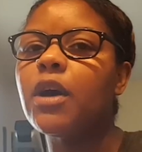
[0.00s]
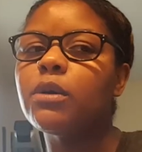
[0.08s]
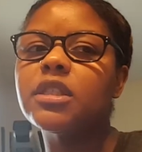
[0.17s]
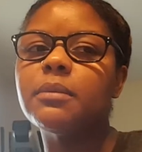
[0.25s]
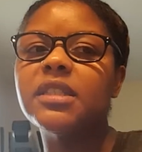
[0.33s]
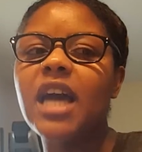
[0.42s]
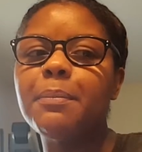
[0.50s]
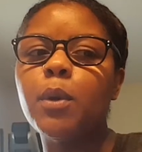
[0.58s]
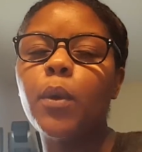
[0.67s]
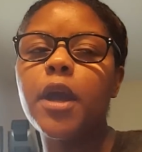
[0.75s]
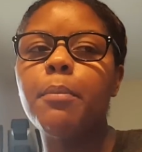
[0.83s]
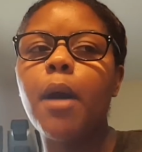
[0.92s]
felt some type
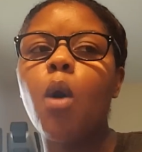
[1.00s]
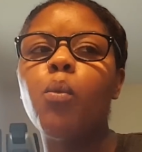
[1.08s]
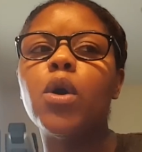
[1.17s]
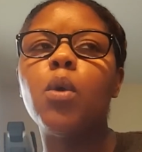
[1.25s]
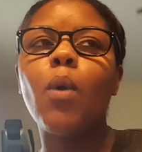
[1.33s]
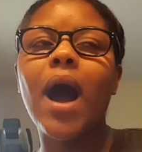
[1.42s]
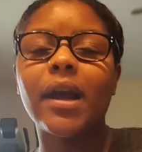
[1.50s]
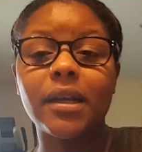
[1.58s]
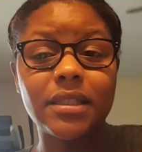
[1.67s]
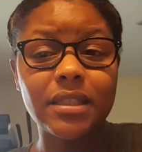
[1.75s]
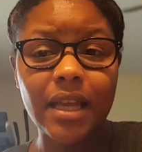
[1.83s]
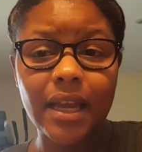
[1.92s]
of way about what
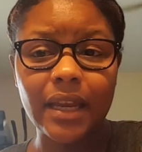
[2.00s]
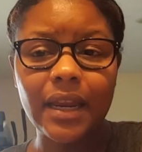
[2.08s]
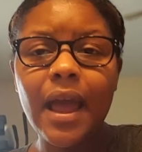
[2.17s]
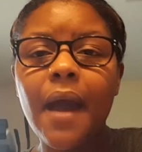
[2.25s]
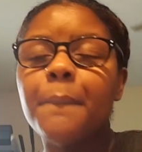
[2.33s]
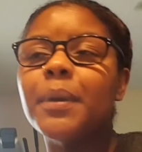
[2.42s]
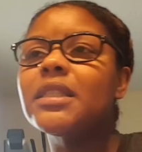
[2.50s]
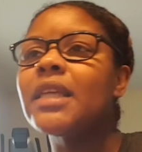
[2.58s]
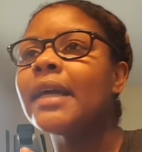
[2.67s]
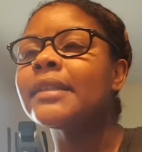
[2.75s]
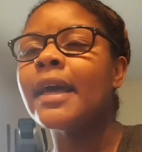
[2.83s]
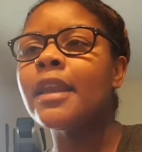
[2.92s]
Waka said. But
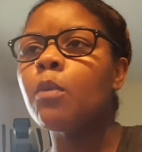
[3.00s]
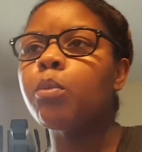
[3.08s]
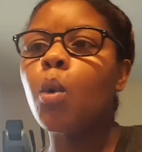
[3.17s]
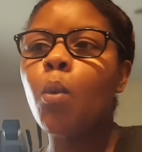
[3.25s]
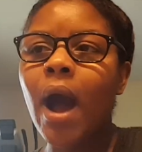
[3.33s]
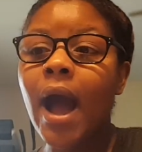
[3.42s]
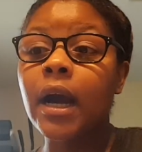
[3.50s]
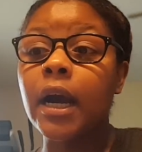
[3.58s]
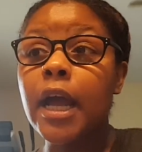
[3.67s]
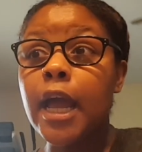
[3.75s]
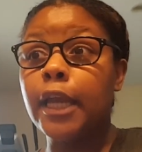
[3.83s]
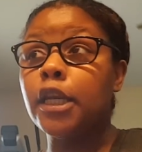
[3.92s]
take that up with
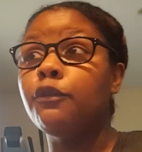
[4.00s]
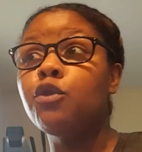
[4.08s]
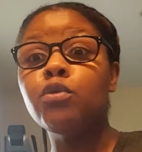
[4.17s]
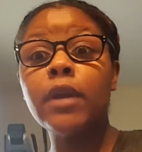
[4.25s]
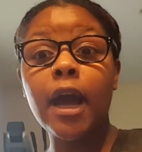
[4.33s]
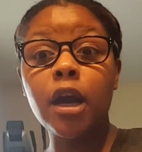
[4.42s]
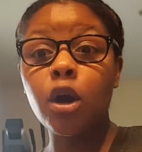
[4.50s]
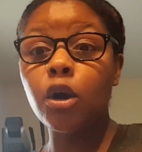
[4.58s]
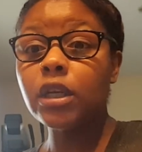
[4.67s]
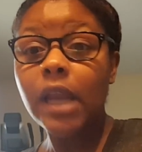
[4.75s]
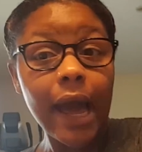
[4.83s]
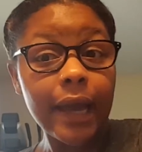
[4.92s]
Waka. And if you're not
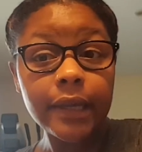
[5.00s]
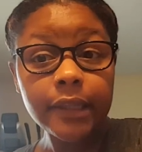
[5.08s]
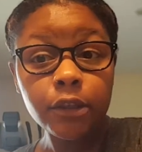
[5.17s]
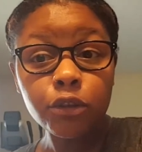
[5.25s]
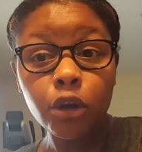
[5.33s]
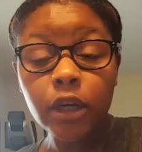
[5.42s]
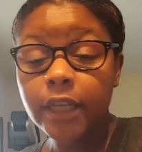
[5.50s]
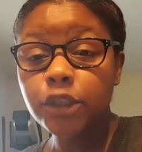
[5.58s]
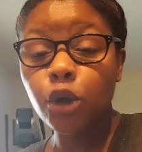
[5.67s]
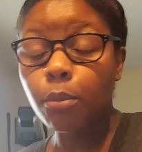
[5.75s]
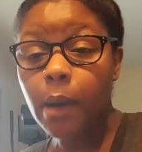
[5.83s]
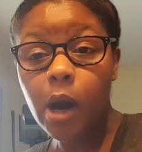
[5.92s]
going to, let
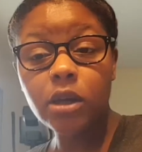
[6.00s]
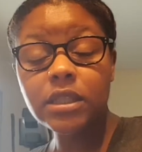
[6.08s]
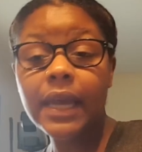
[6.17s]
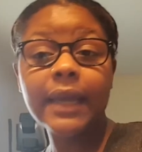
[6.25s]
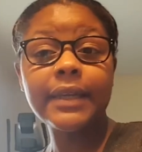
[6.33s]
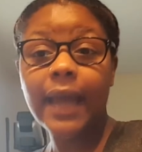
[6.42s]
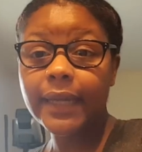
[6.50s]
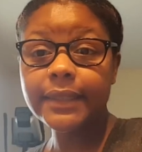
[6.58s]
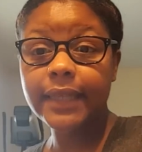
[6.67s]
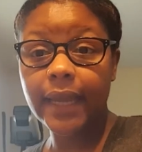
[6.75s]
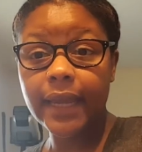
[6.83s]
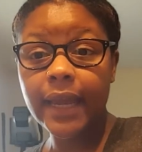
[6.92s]
your balls hang
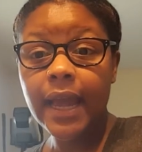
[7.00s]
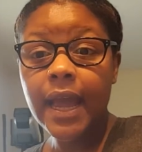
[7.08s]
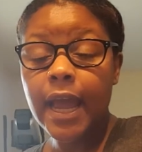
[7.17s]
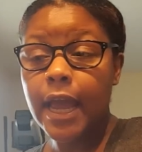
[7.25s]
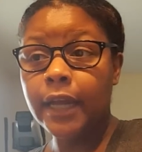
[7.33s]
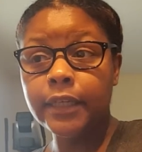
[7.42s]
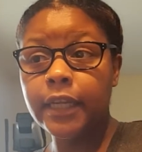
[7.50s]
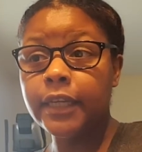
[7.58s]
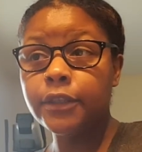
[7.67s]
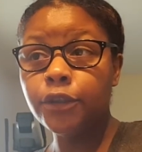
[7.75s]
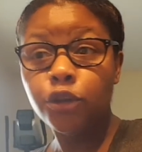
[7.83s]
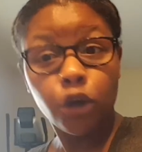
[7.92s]
that day and
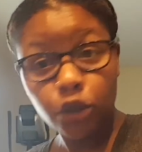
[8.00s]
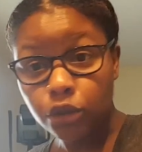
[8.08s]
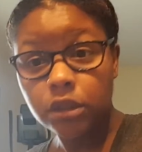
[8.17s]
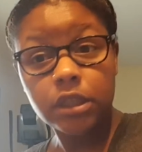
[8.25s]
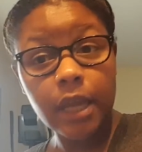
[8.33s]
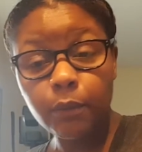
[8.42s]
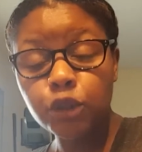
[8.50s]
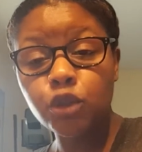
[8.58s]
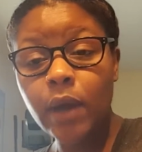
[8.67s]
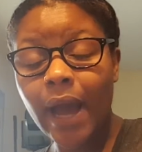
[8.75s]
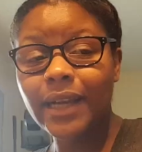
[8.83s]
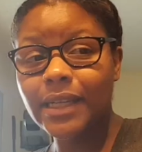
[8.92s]
say what
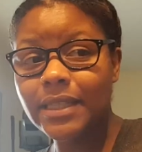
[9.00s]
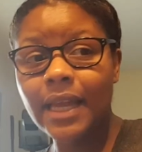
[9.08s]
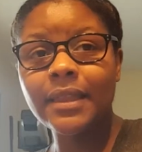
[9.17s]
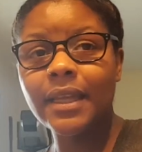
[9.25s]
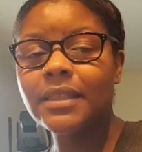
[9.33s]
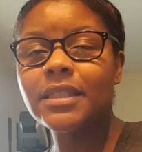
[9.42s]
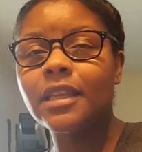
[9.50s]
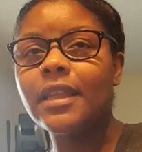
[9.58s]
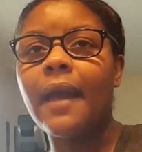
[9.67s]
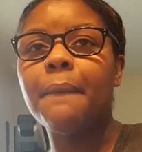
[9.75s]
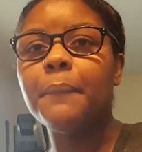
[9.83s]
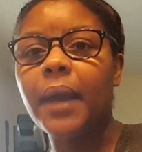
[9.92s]
you got to say then to
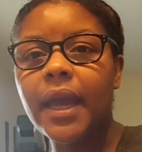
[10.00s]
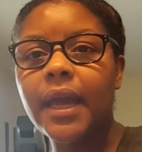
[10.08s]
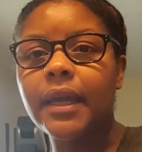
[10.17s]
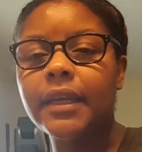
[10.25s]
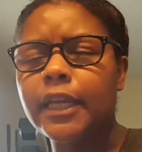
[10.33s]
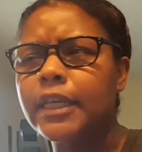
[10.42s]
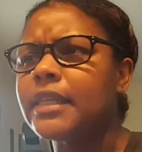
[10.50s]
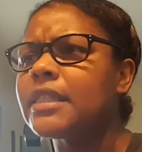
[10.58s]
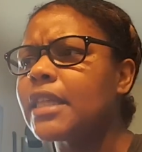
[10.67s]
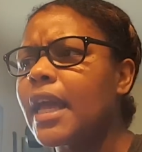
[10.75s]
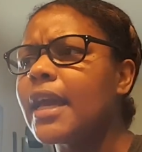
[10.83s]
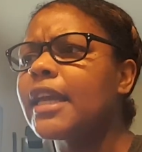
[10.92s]
that man and
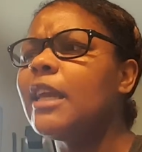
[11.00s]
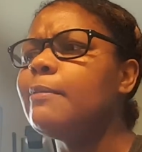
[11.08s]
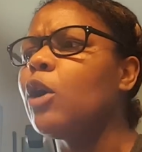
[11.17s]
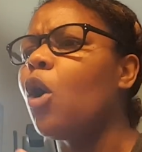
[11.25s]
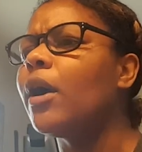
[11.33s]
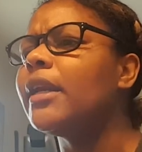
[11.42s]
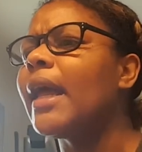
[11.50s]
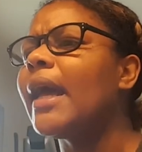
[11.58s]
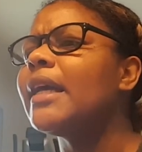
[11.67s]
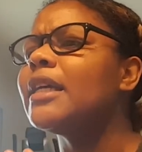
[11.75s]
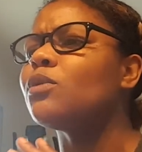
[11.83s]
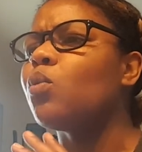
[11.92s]
instead keep going
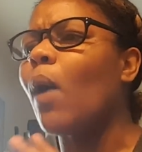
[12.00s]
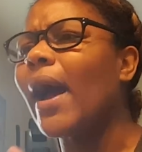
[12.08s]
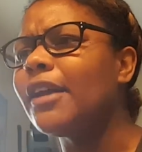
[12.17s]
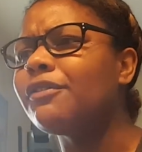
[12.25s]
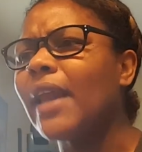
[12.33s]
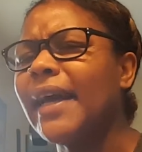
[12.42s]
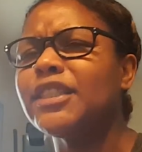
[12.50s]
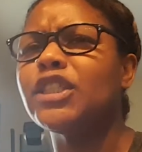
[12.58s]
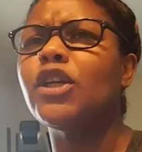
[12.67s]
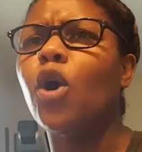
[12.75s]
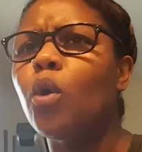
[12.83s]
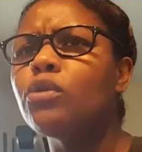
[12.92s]
at his wife like
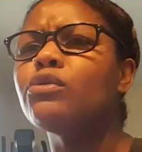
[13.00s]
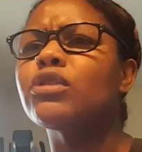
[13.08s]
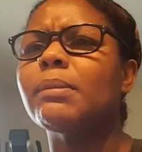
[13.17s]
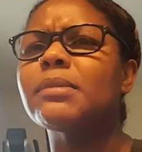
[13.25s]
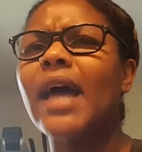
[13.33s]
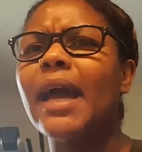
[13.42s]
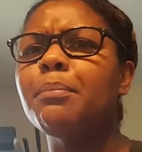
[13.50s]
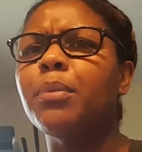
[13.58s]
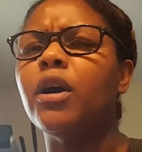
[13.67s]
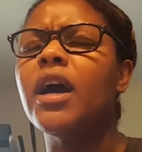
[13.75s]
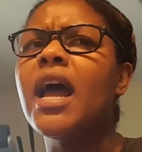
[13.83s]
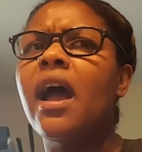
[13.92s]
she owe you some type
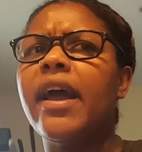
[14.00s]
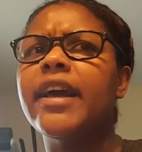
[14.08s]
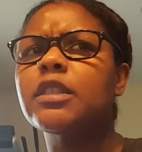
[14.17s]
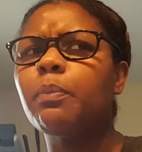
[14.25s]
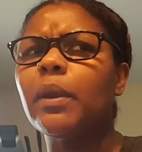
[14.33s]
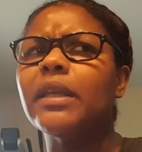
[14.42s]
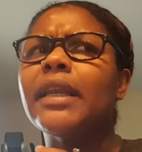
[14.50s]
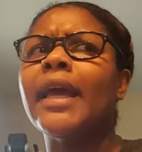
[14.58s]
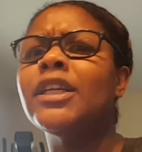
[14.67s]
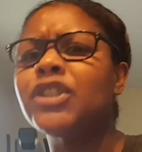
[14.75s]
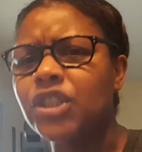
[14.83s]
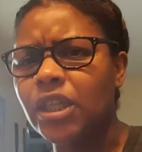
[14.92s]
of
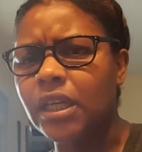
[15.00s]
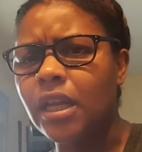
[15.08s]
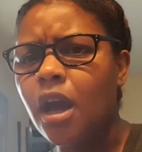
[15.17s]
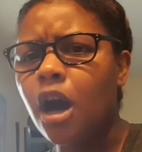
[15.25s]
explanation